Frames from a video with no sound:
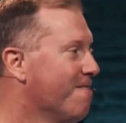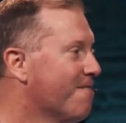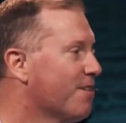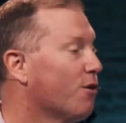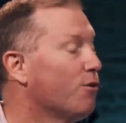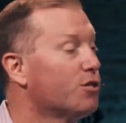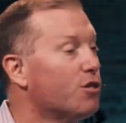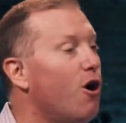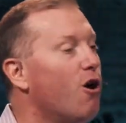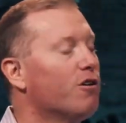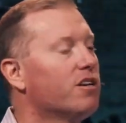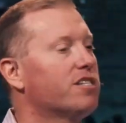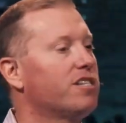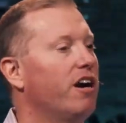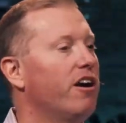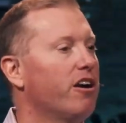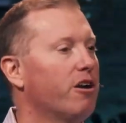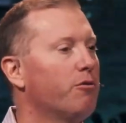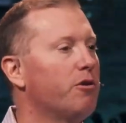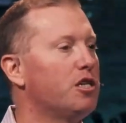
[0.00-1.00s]
You know, it's our
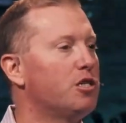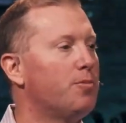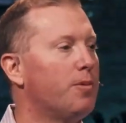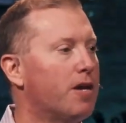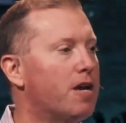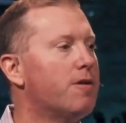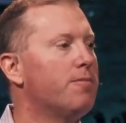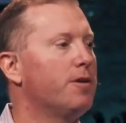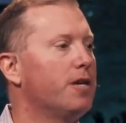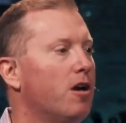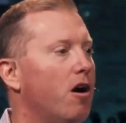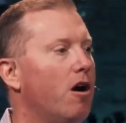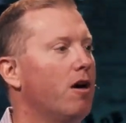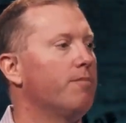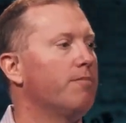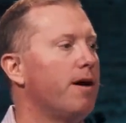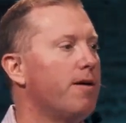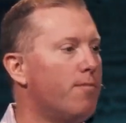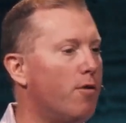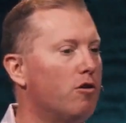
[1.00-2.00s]
desire to reach
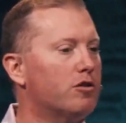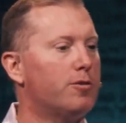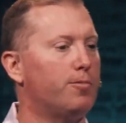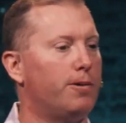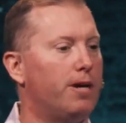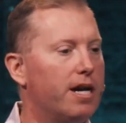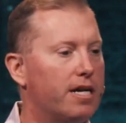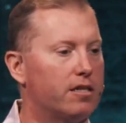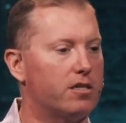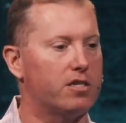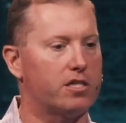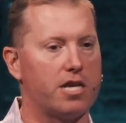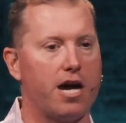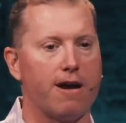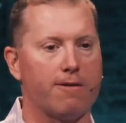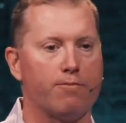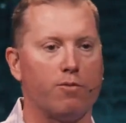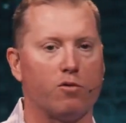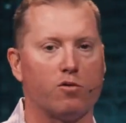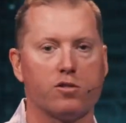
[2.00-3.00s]
beyond by multiplying
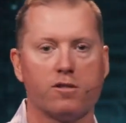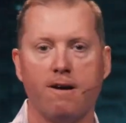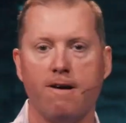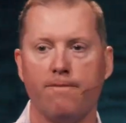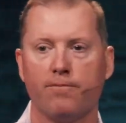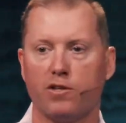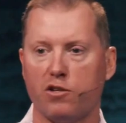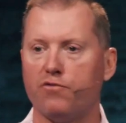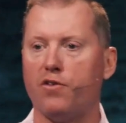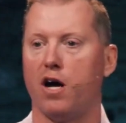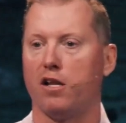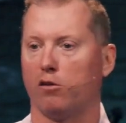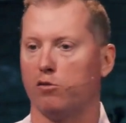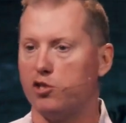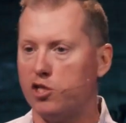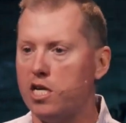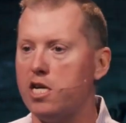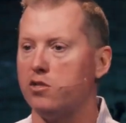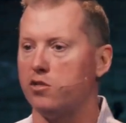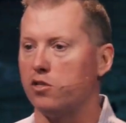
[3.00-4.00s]
disciples to follow
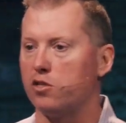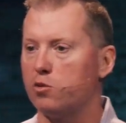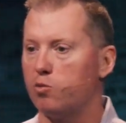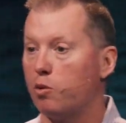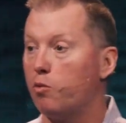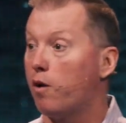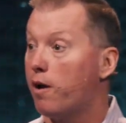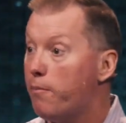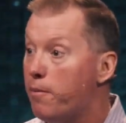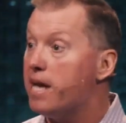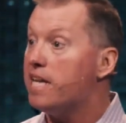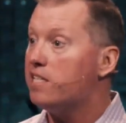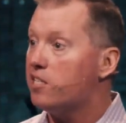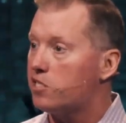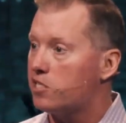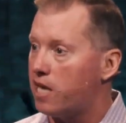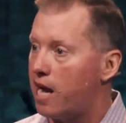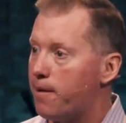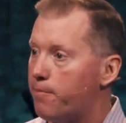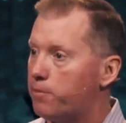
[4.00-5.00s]
Jesus. We want to make
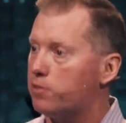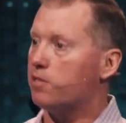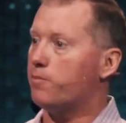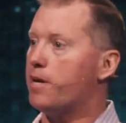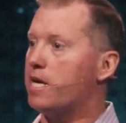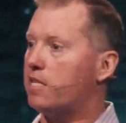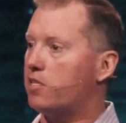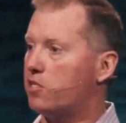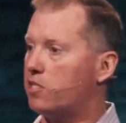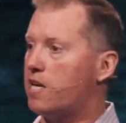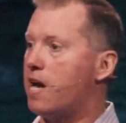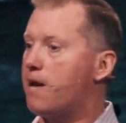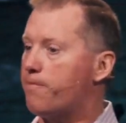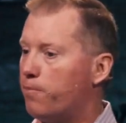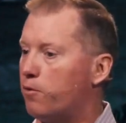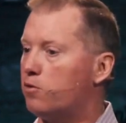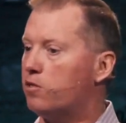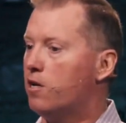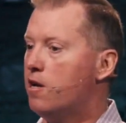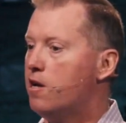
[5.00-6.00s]
disciples and make
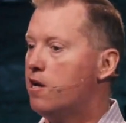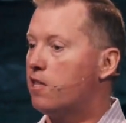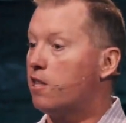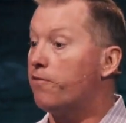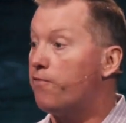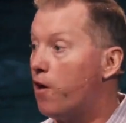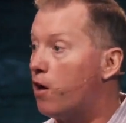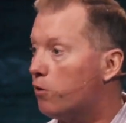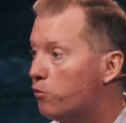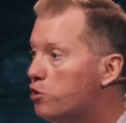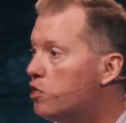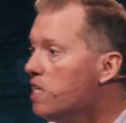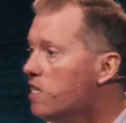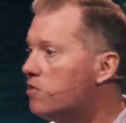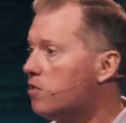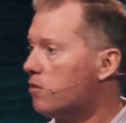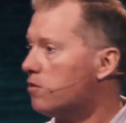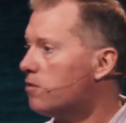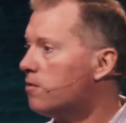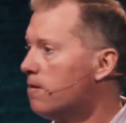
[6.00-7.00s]
disciples that follow
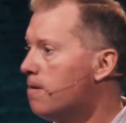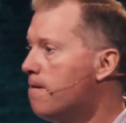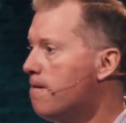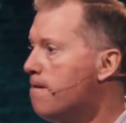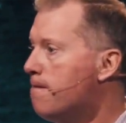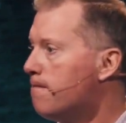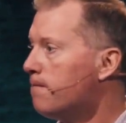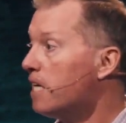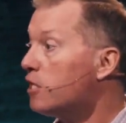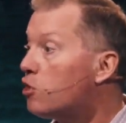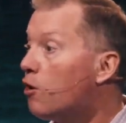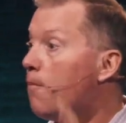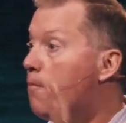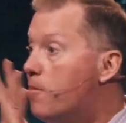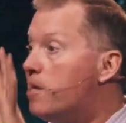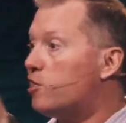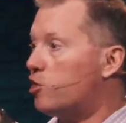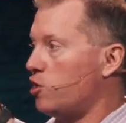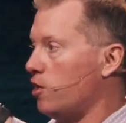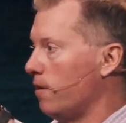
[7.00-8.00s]
Jesus. That's our
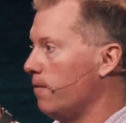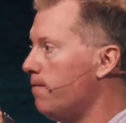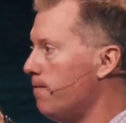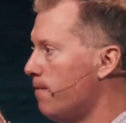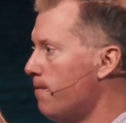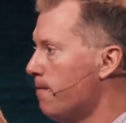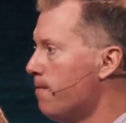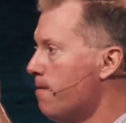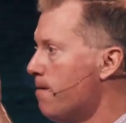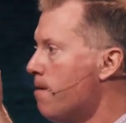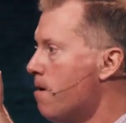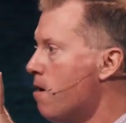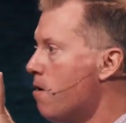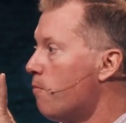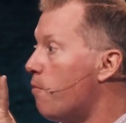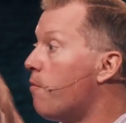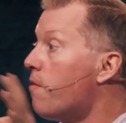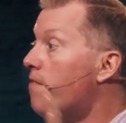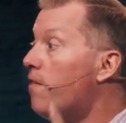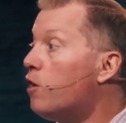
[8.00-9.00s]
mission.
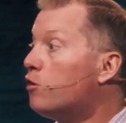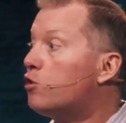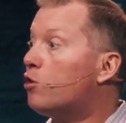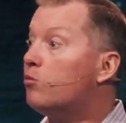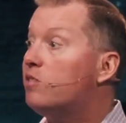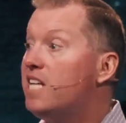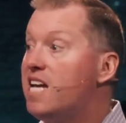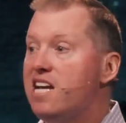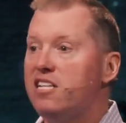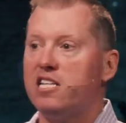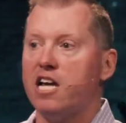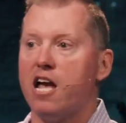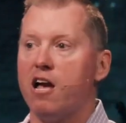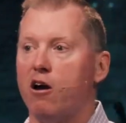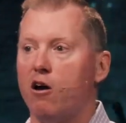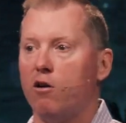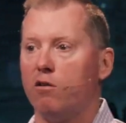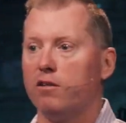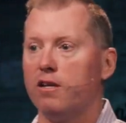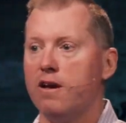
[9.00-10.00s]
But we've also
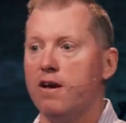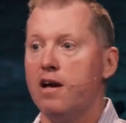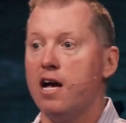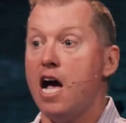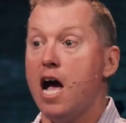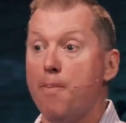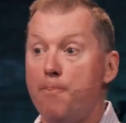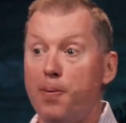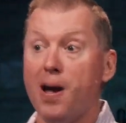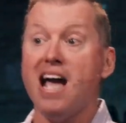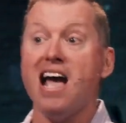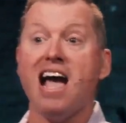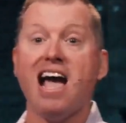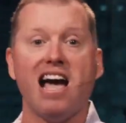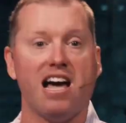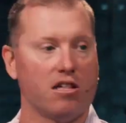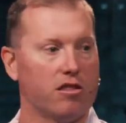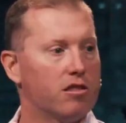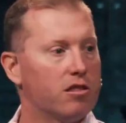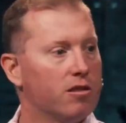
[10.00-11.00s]
detailed a
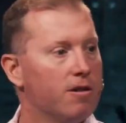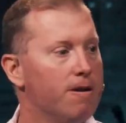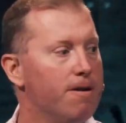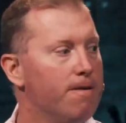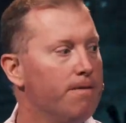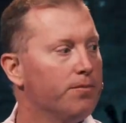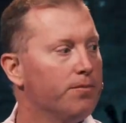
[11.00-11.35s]
path,